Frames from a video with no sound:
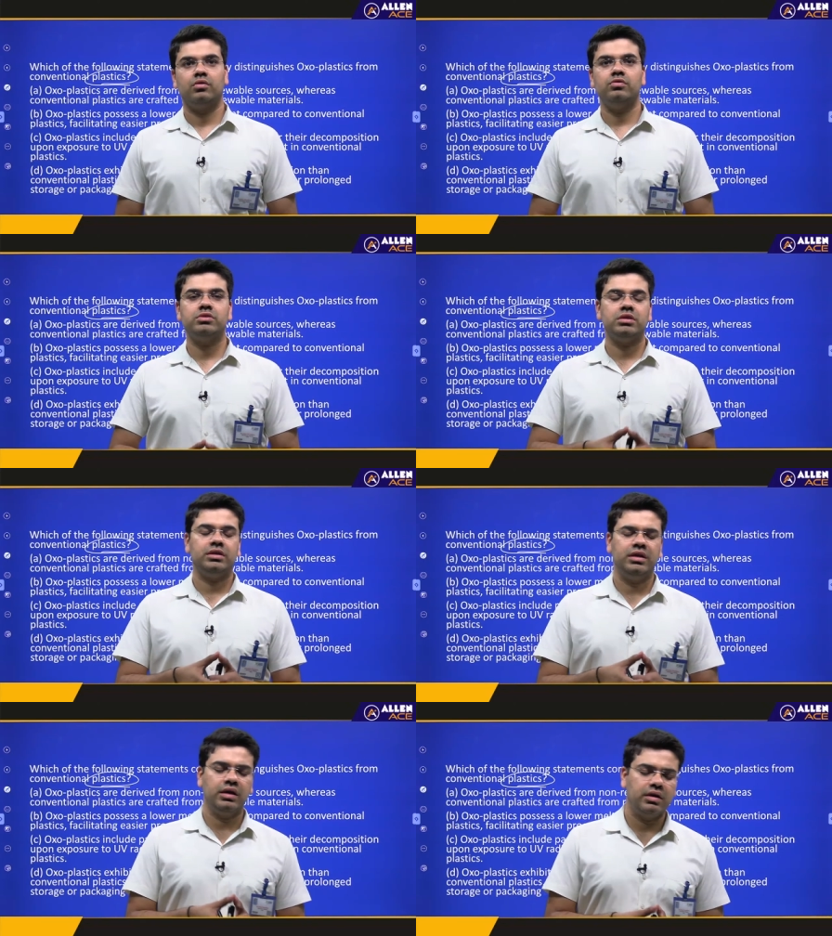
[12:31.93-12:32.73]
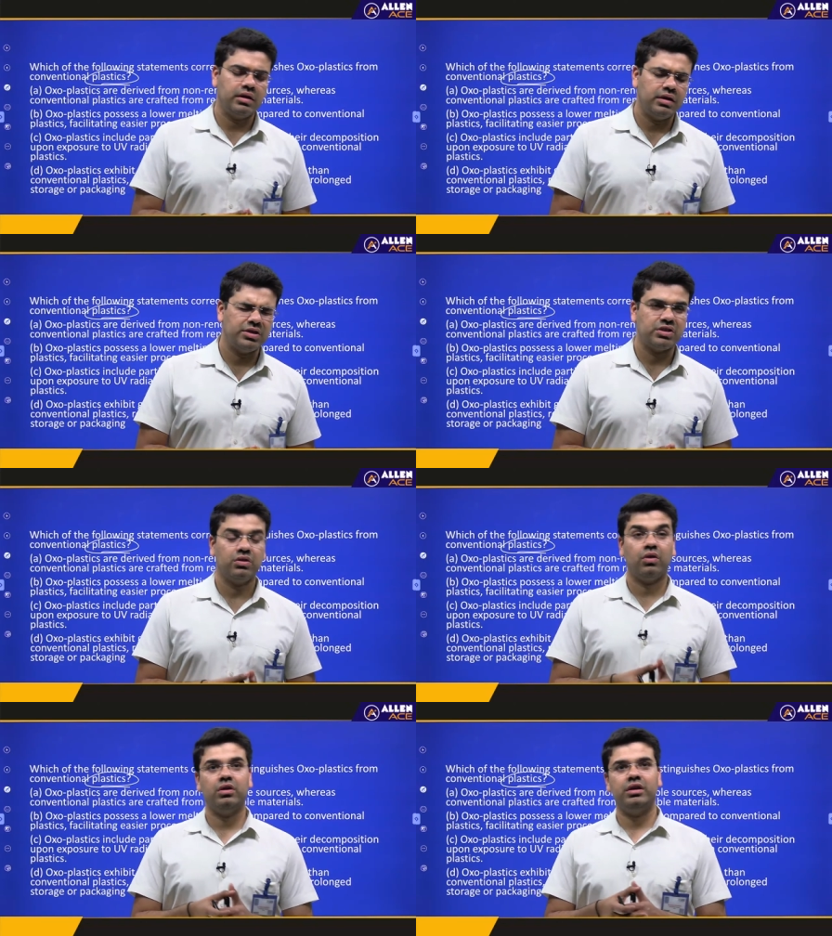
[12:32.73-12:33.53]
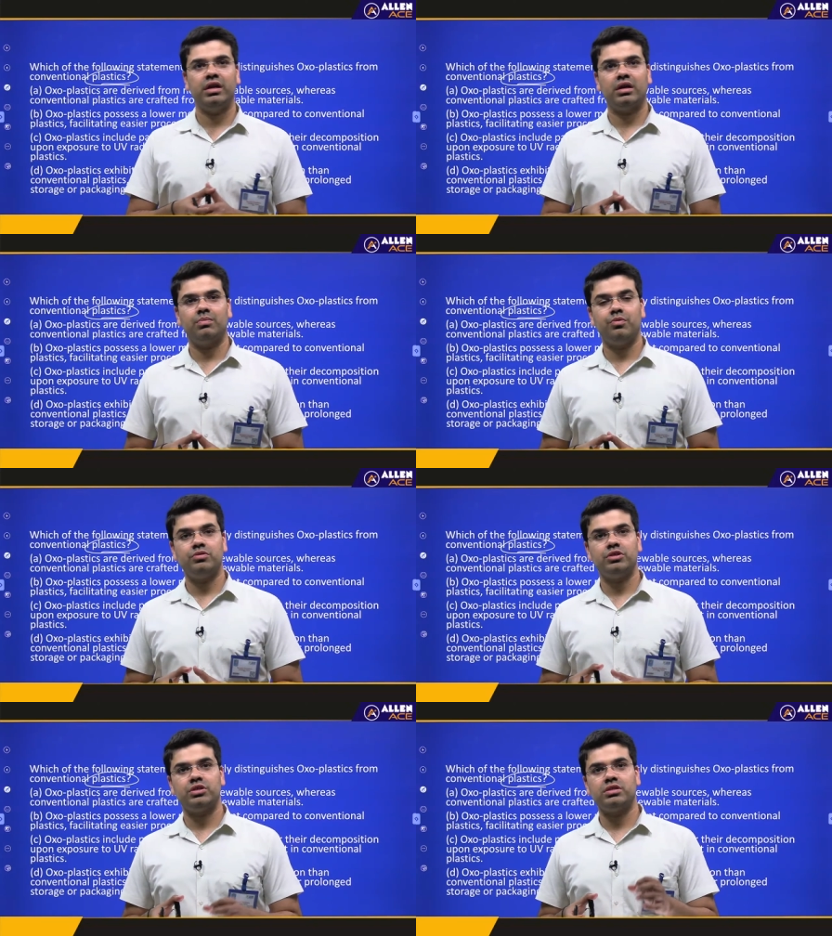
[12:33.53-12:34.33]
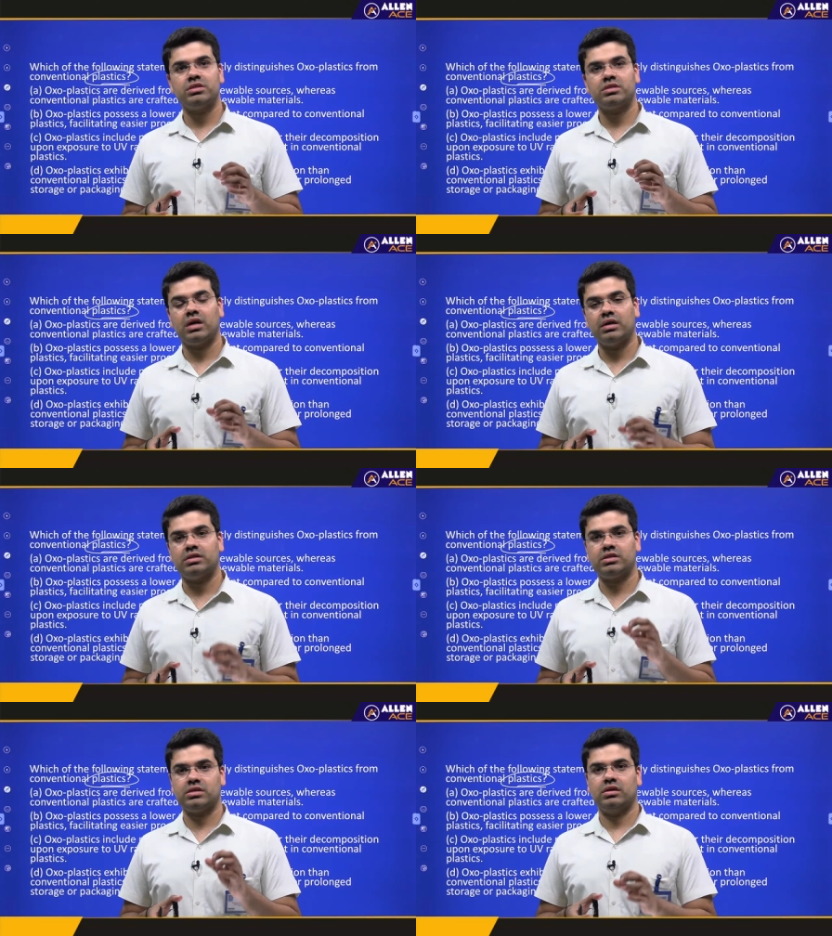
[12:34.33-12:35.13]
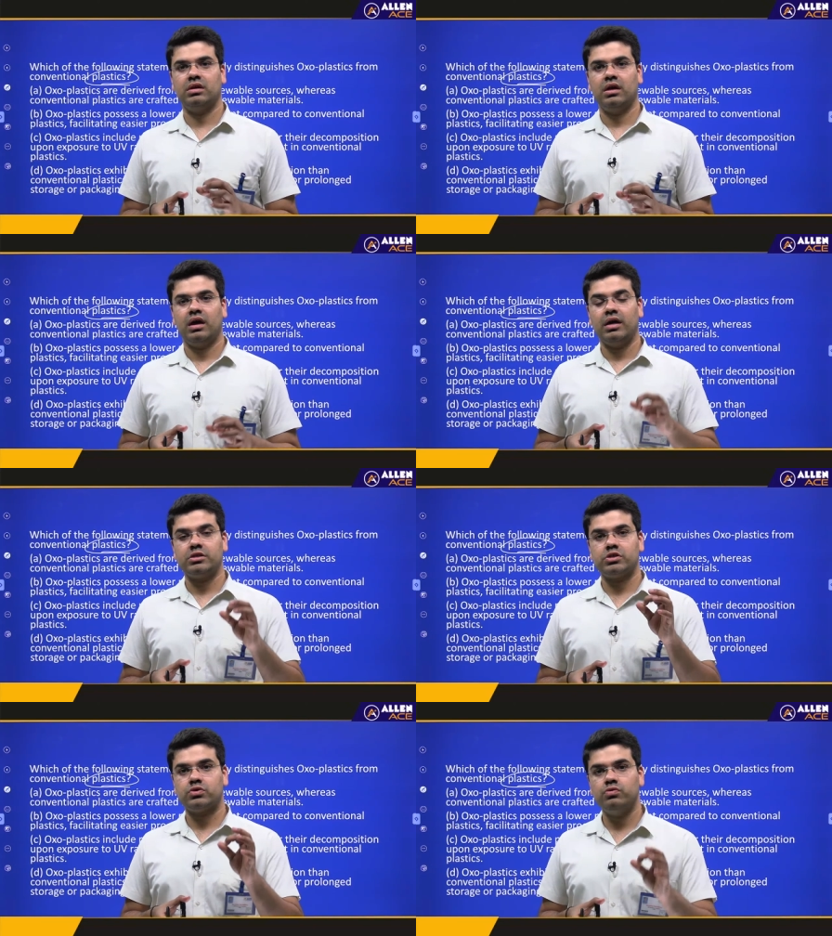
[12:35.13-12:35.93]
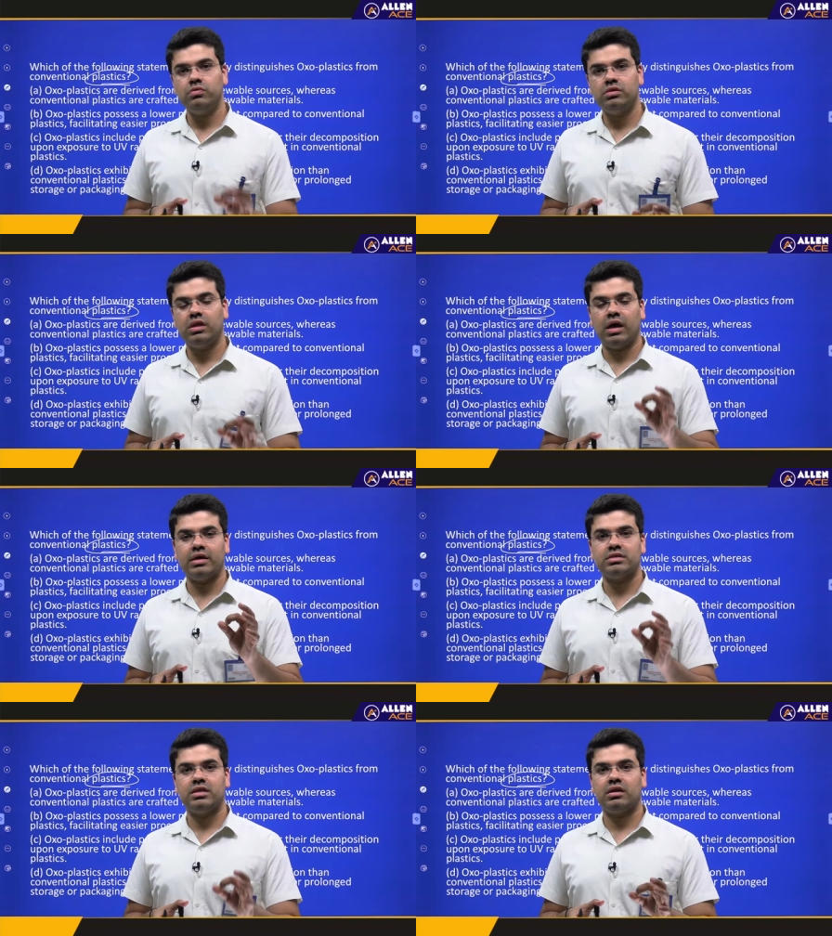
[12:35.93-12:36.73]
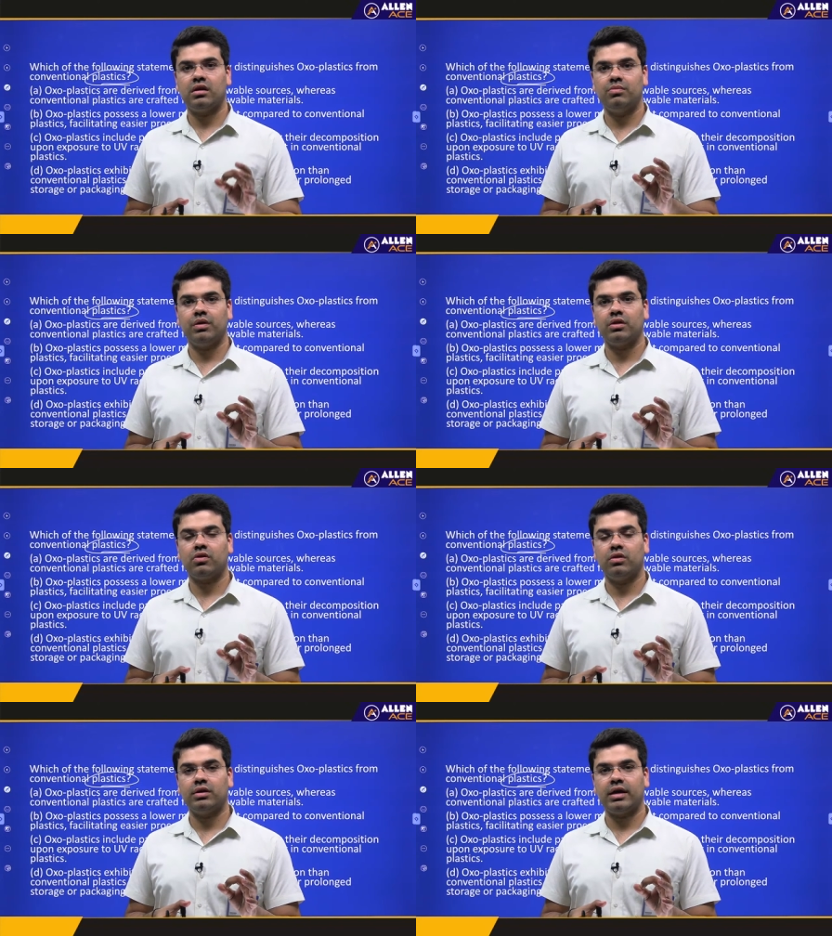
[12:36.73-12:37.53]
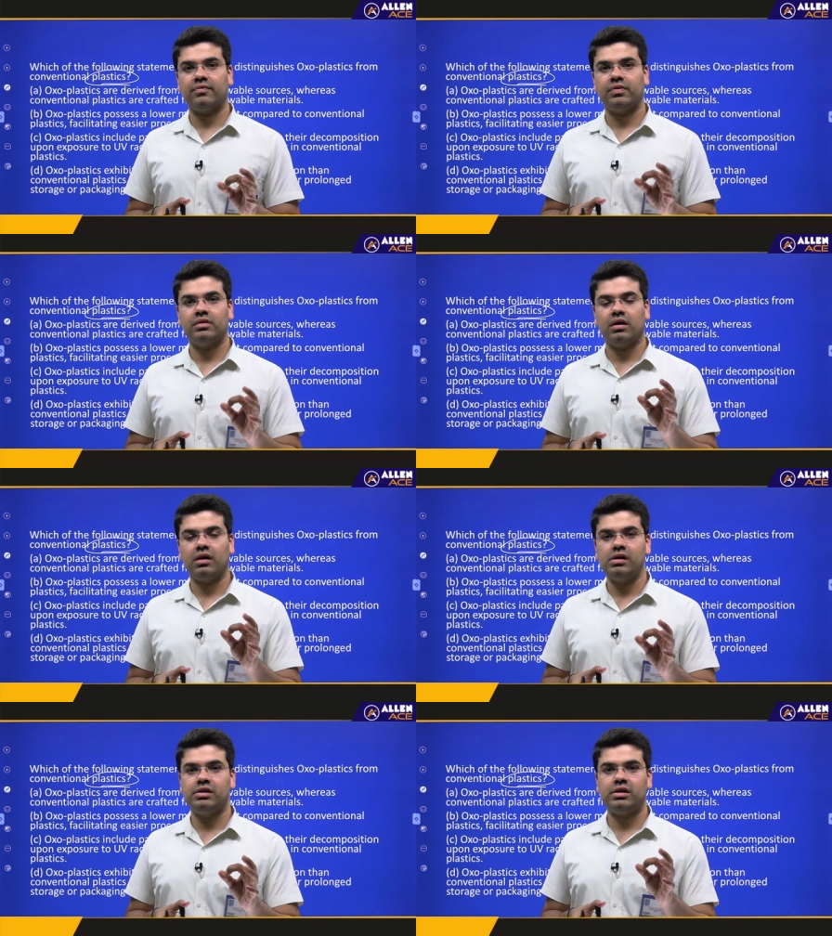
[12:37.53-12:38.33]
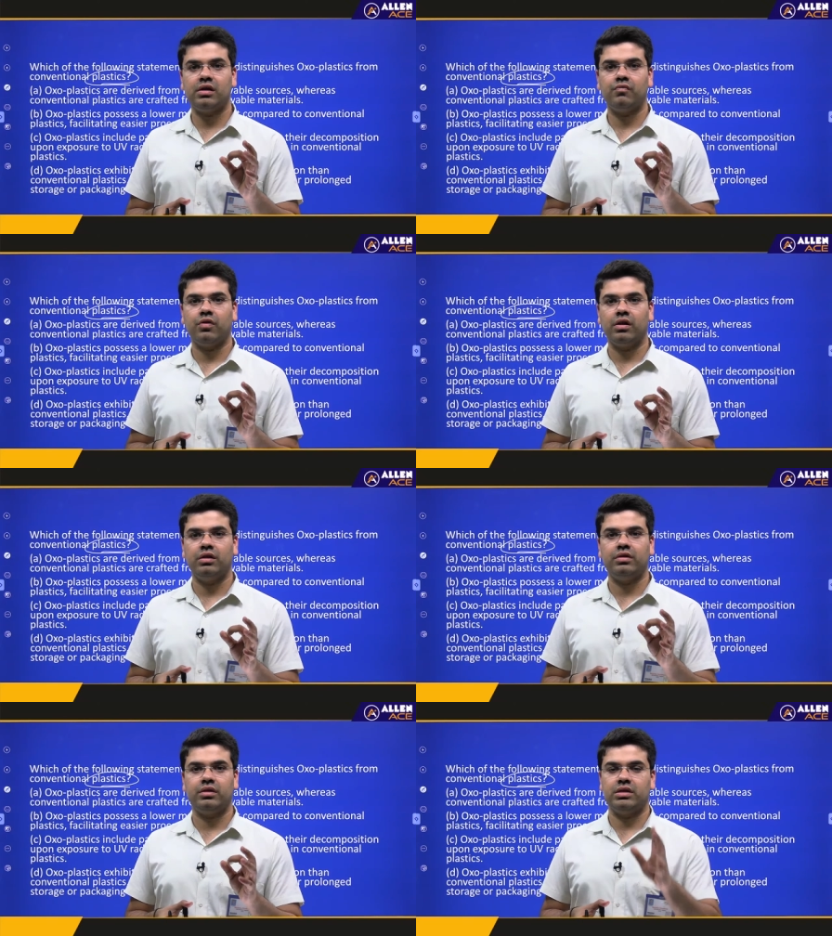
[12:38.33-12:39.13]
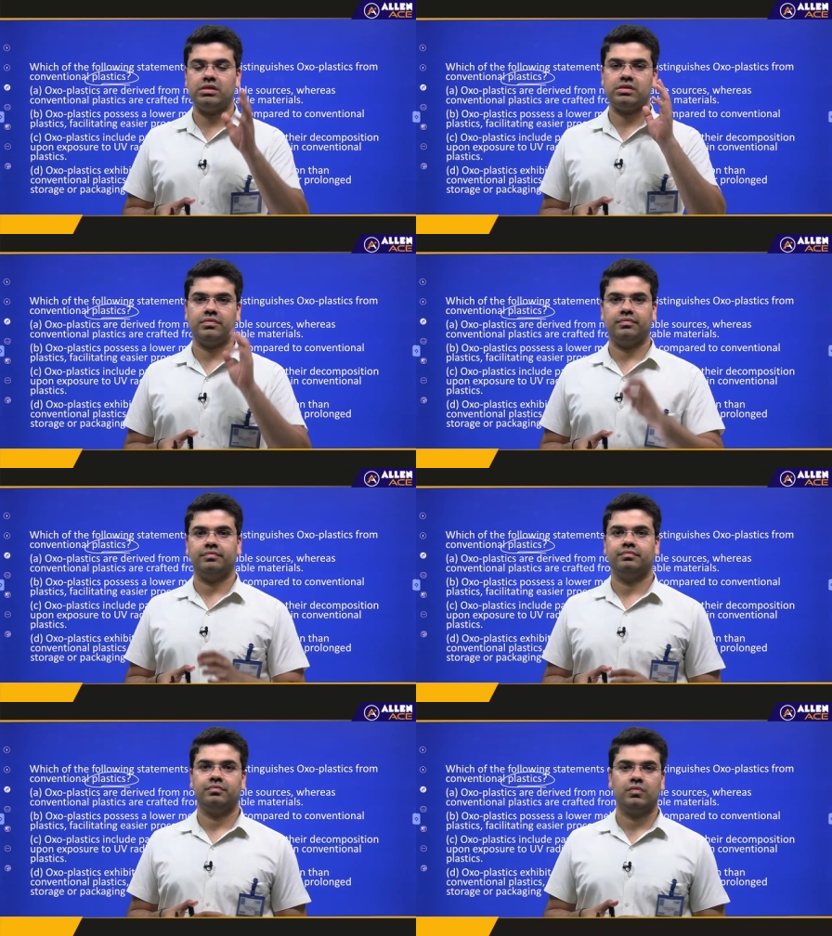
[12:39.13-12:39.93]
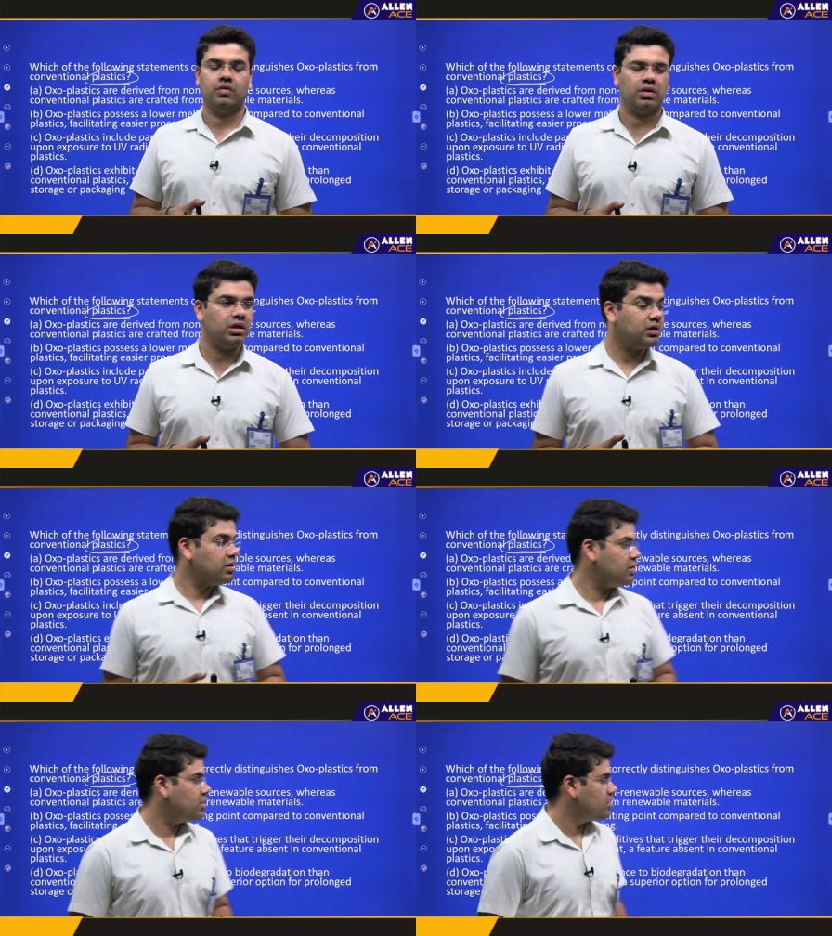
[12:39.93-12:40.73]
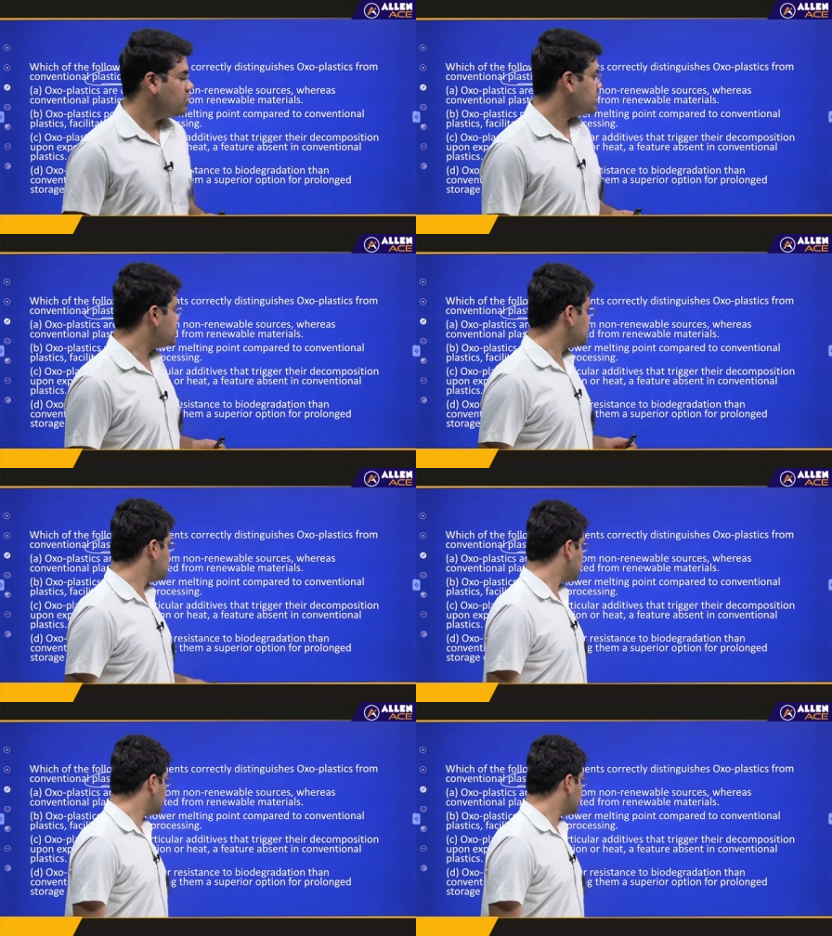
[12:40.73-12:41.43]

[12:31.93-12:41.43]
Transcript: whose degradation or decomposition starts as soon as they come in contact with the ultraviolet rays. Okay. Now let's see the